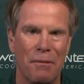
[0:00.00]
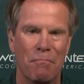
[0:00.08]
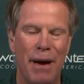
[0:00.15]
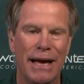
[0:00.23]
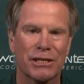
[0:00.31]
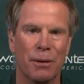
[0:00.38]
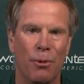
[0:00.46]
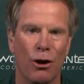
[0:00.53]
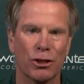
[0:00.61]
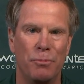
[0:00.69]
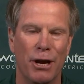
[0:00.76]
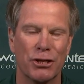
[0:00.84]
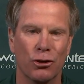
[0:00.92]
basketball
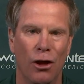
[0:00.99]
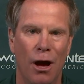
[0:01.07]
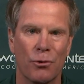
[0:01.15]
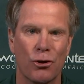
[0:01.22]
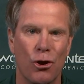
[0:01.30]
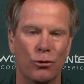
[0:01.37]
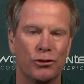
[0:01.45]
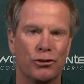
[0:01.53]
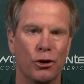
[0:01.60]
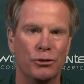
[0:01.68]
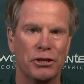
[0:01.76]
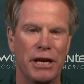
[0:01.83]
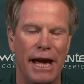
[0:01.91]
special. I'm your host, Joe
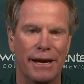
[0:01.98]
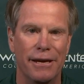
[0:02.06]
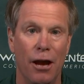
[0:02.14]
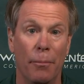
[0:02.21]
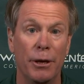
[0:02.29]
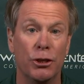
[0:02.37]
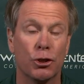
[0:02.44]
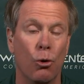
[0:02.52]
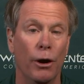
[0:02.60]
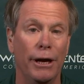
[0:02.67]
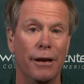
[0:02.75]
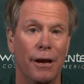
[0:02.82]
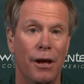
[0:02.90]
Zagacki. I'll be
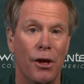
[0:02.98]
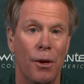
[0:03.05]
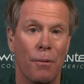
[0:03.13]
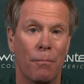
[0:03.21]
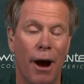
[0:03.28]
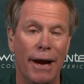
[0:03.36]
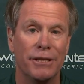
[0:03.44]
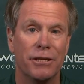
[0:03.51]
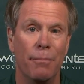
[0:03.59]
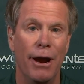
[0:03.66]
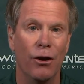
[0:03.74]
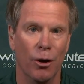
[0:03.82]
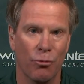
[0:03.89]
joined by
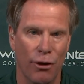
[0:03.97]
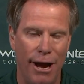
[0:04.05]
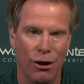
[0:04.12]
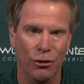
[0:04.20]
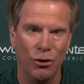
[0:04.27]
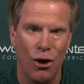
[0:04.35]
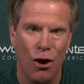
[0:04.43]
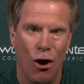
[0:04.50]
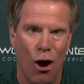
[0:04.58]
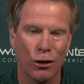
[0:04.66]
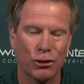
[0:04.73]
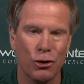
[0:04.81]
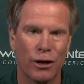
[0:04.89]
Tamara Brown.
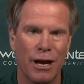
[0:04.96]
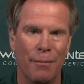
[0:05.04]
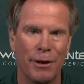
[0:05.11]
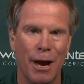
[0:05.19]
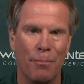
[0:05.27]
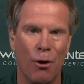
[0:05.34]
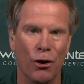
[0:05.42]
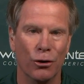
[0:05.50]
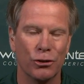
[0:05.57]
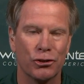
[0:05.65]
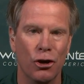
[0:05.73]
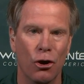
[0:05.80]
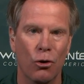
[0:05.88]
Also coming up on our
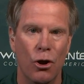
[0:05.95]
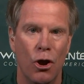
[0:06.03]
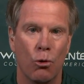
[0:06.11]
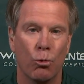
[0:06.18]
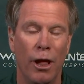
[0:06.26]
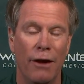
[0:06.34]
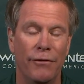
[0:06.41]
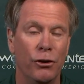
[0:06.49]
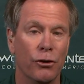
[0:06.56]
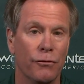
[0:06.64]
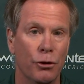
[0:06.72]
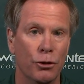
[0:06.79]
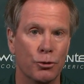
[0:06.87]
show, we'll have
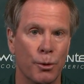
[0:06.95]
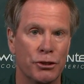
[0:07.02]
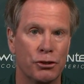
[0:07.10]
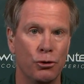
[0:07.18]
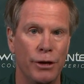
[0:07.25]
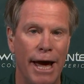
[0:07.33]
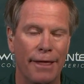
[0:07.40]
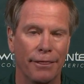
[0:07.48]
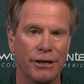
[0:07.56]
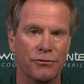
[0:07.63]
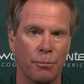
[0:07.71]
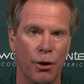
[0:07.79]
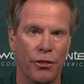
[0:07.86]
interviews with student
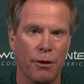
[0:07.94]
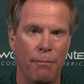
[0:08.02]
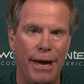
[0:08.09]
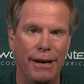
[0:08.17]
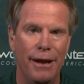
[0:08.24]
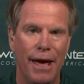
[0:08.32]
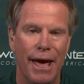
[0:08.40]
athletes from both the men